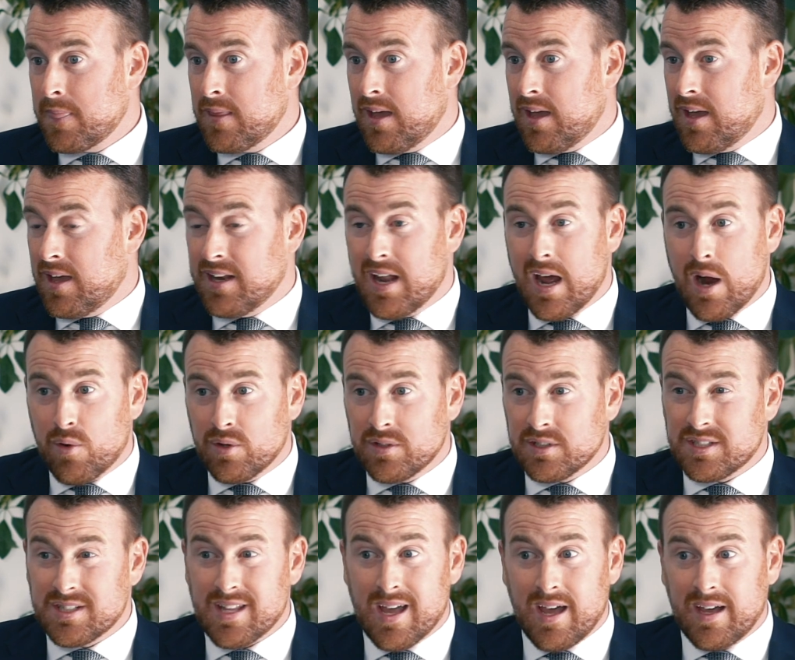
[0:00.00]

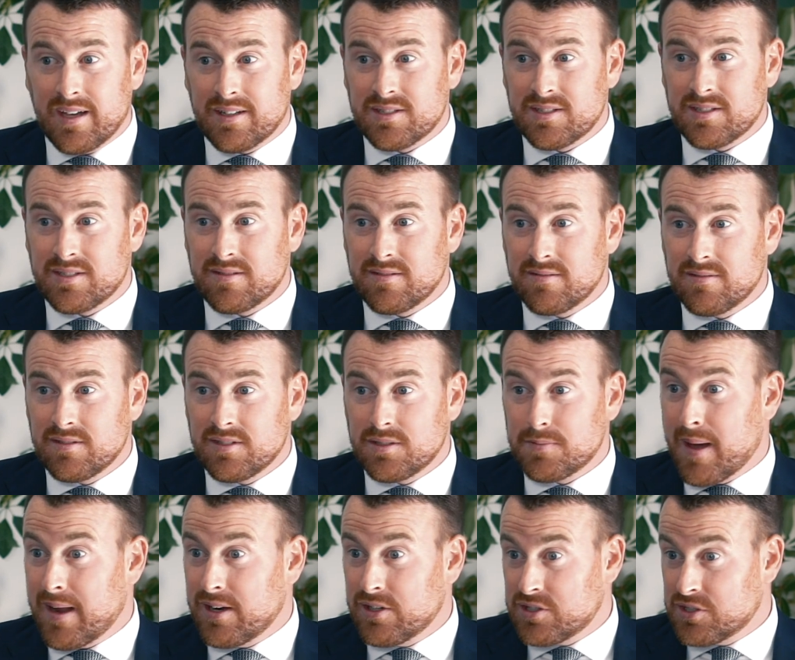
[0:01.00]
inheritance tax,
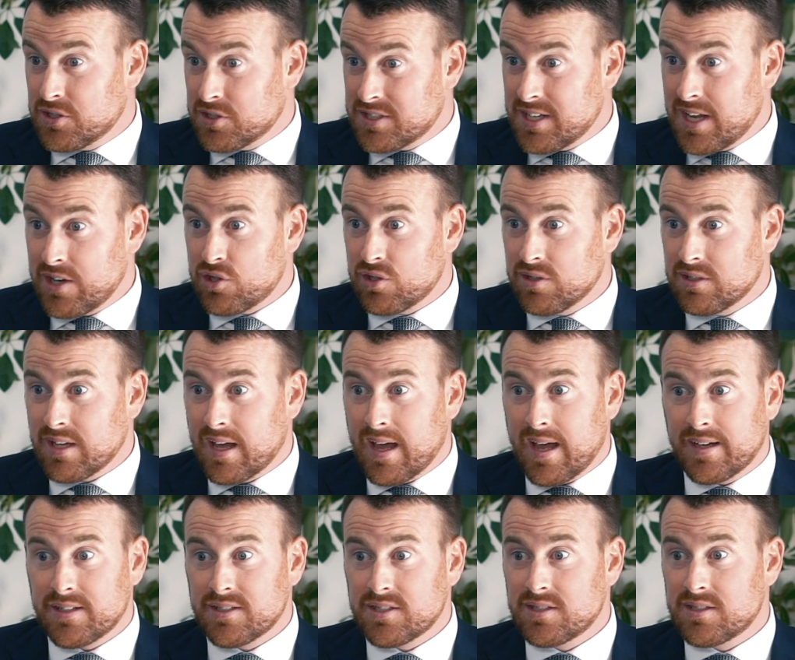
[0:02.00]
Spanish succession
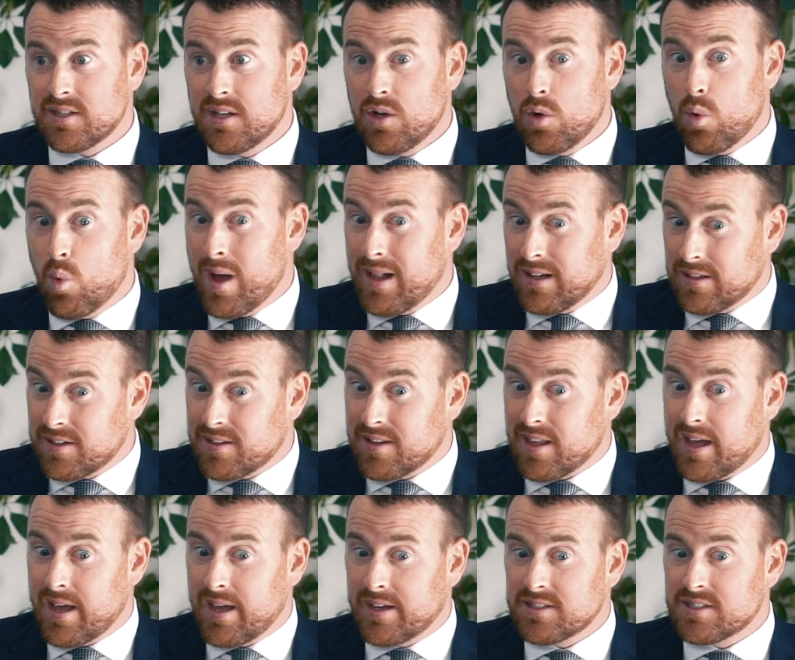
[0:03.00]
tax, wealth
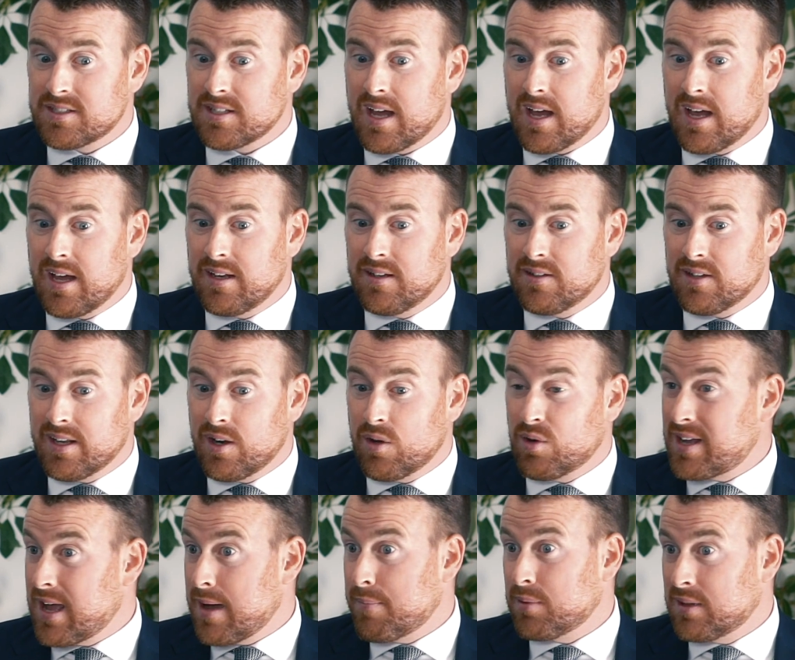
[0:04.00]
tax, and
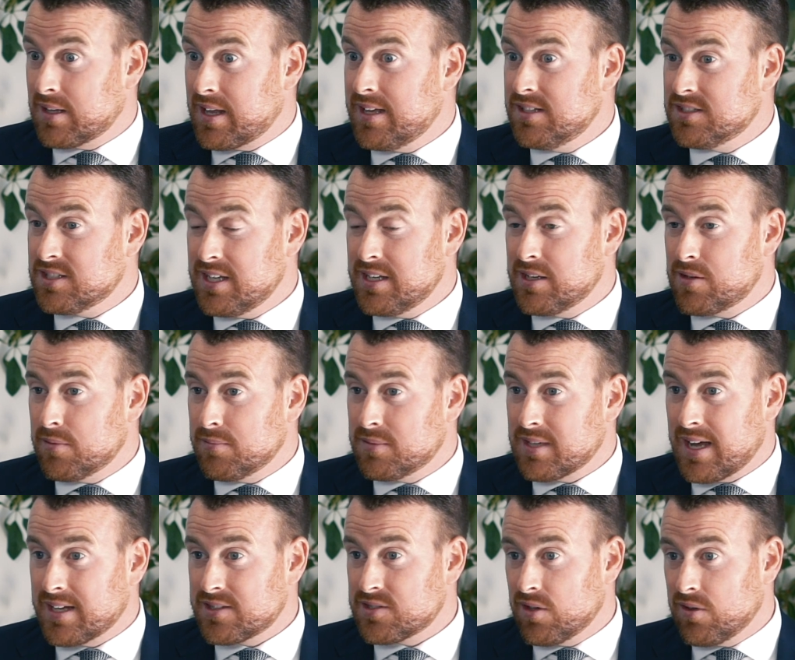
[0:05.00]
capital gains and income
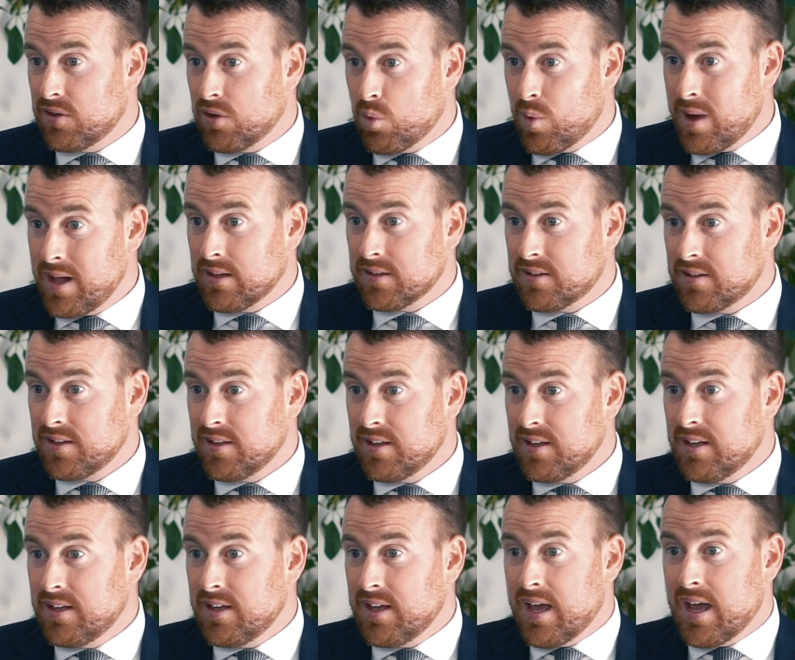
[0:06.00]
tax on their wealth,
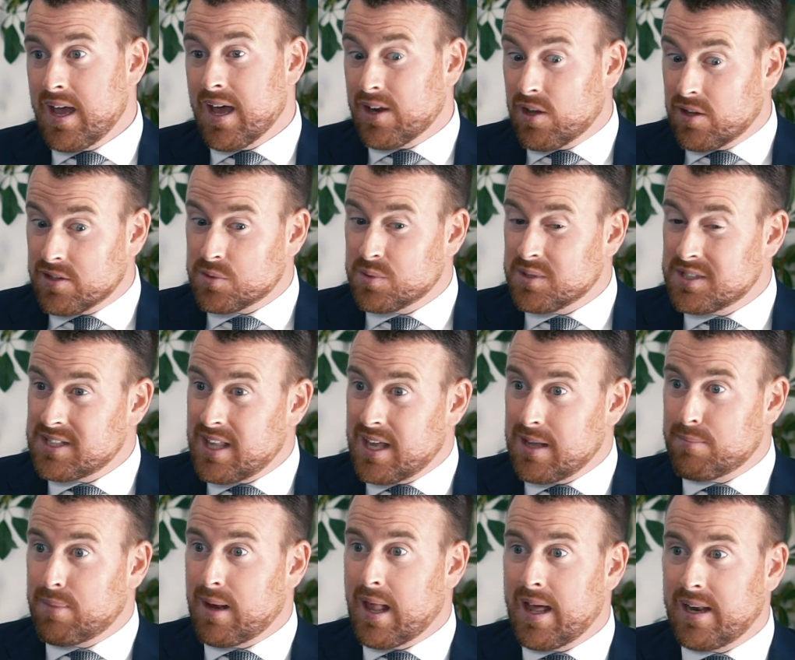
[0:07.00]
and also
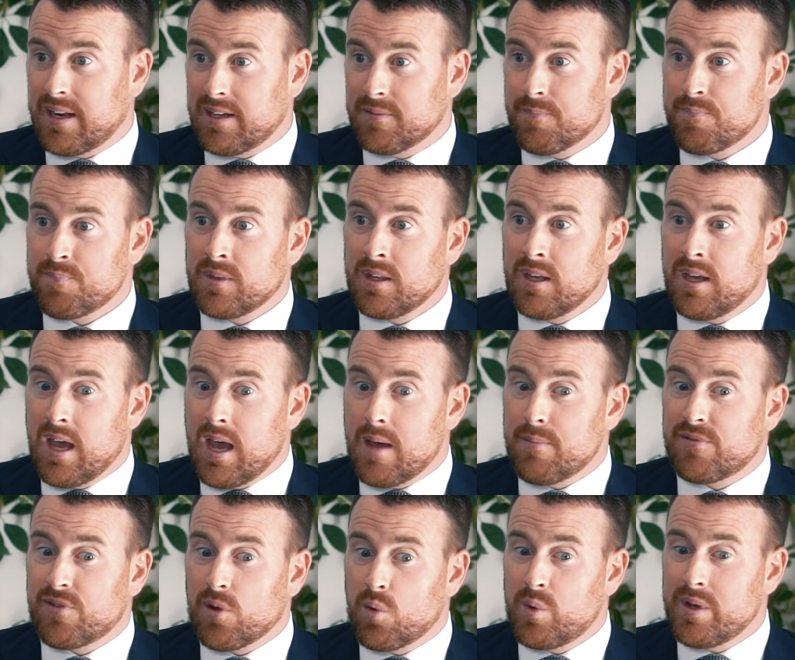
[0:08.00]
estate planning.
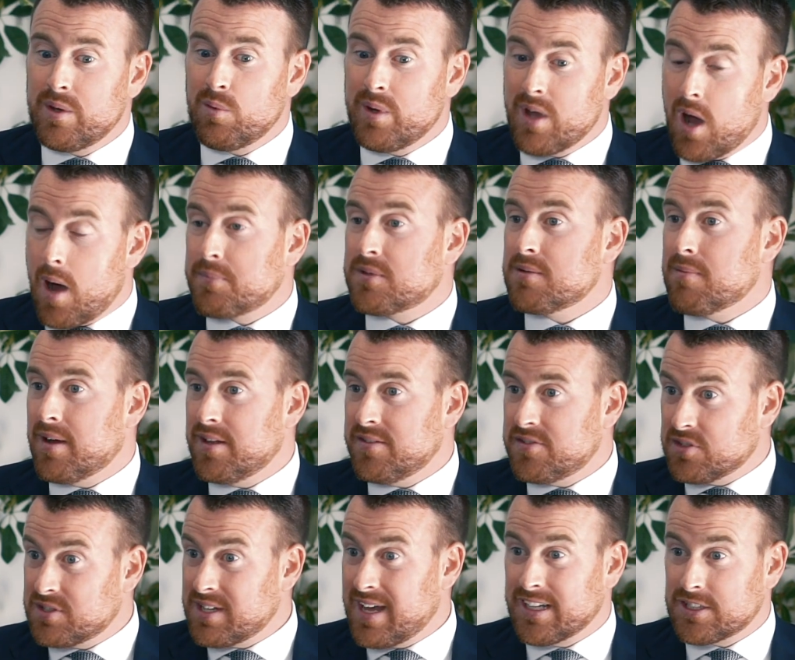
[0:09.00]
And so we optimize
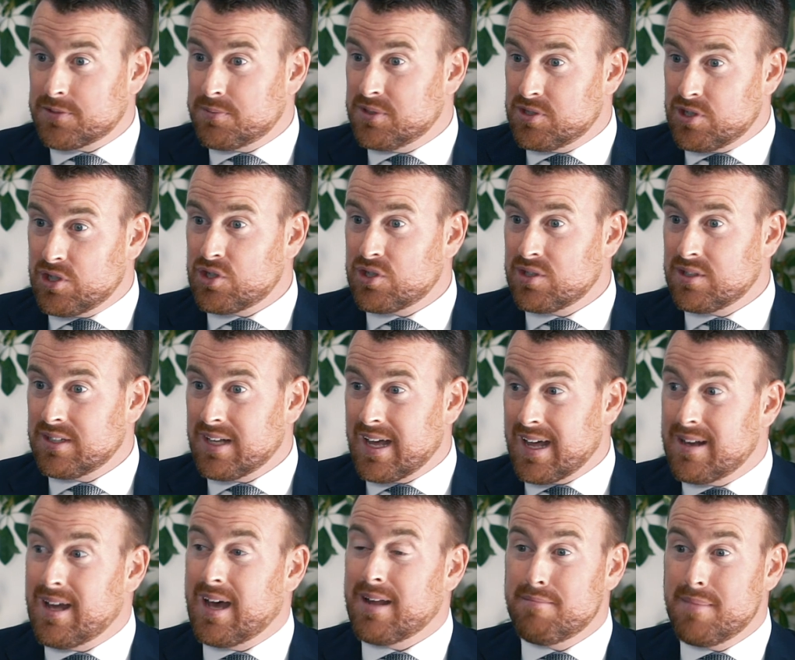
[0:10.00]
their tax position
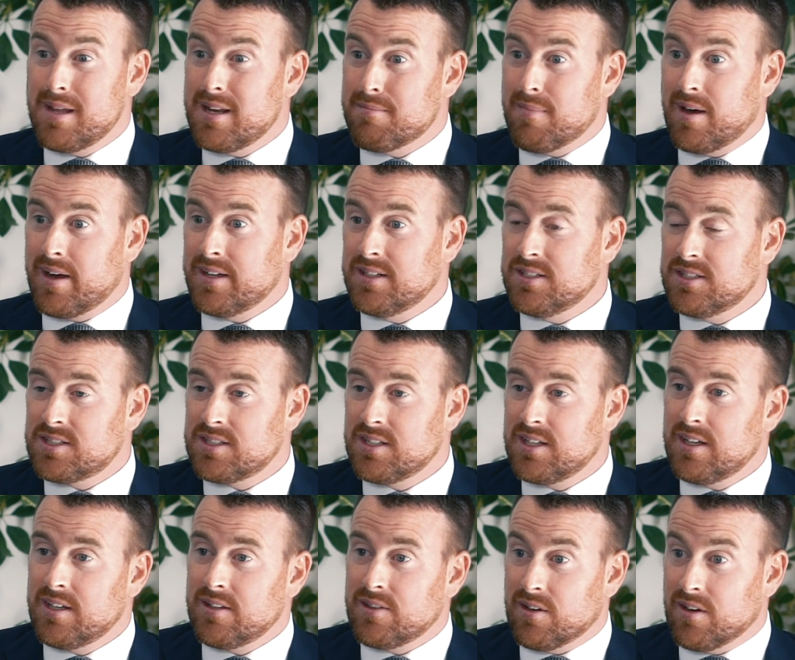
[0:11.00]
and minimize
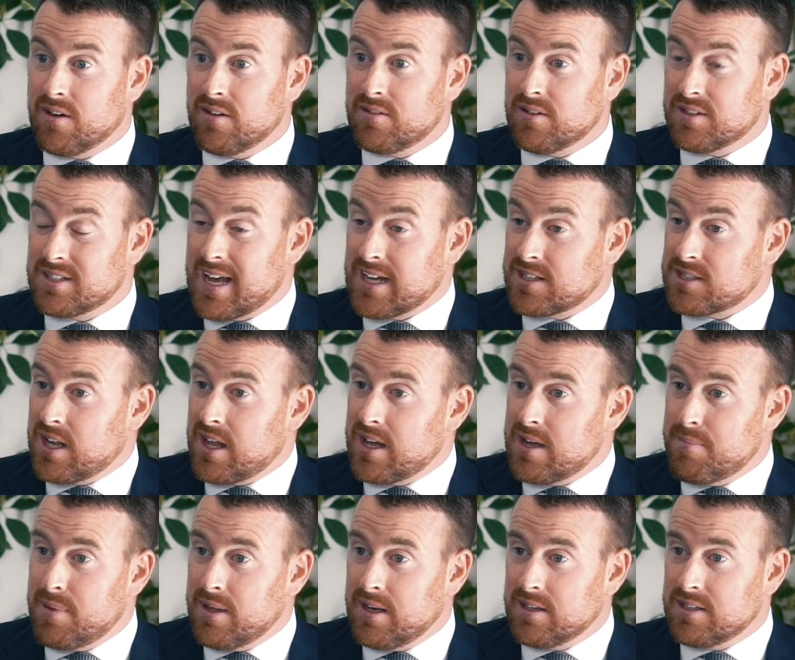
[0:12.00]
their tax
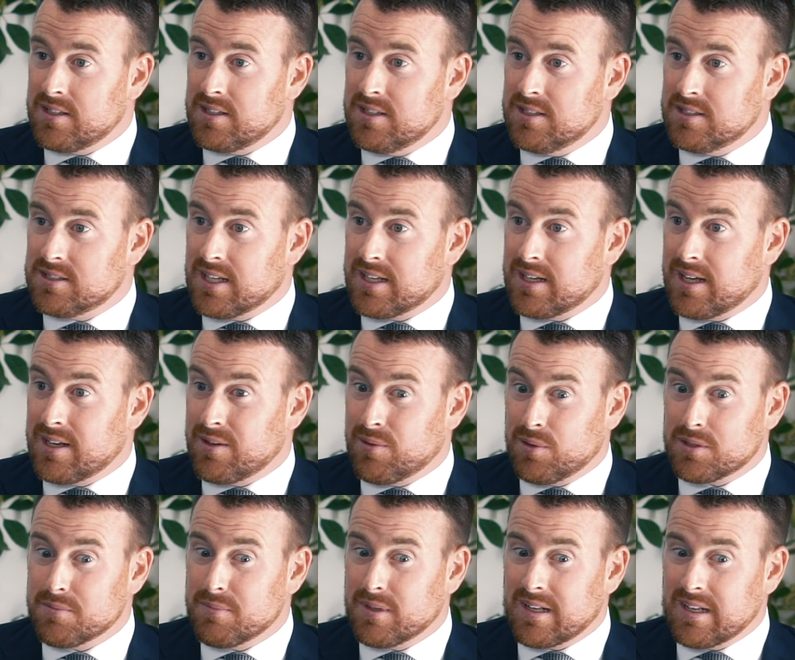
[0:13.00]
liabilities and
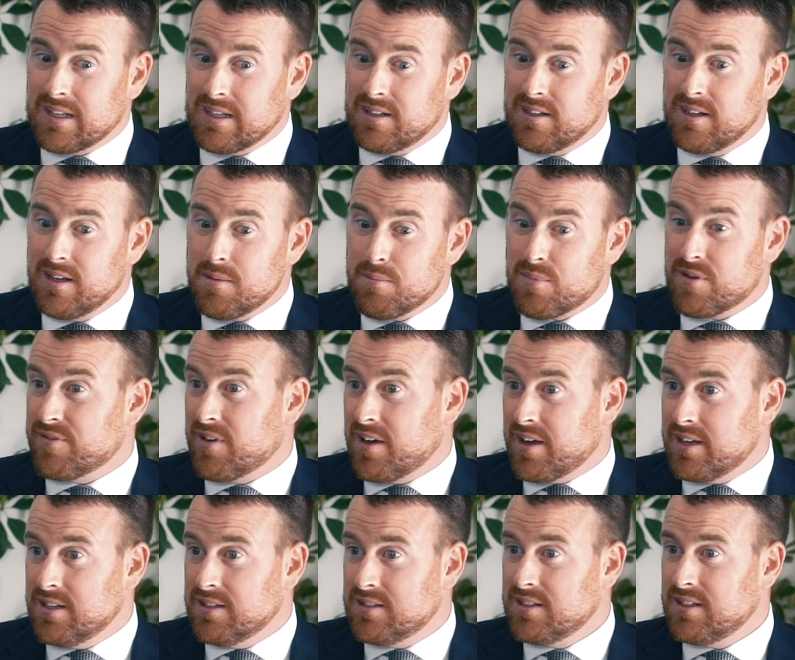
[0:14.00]
ultimately
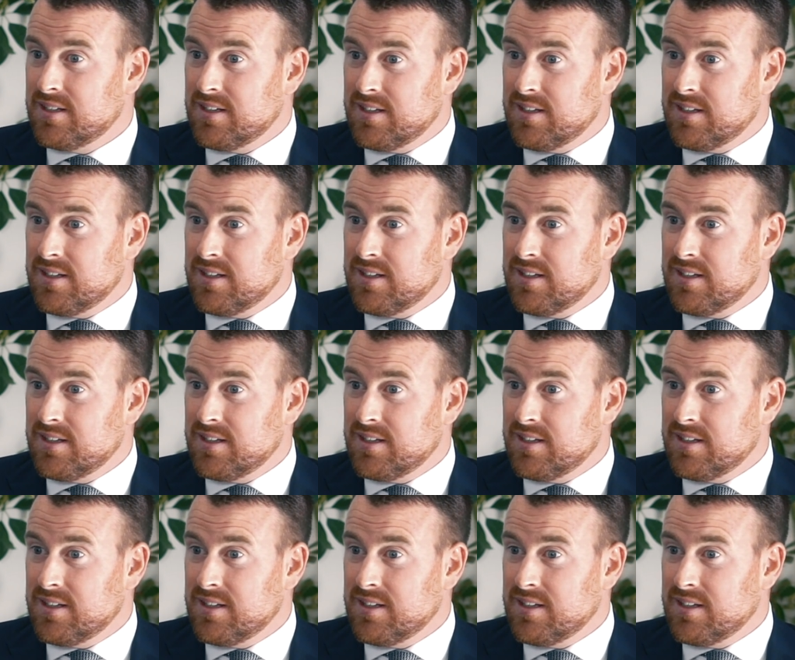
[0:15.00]
provide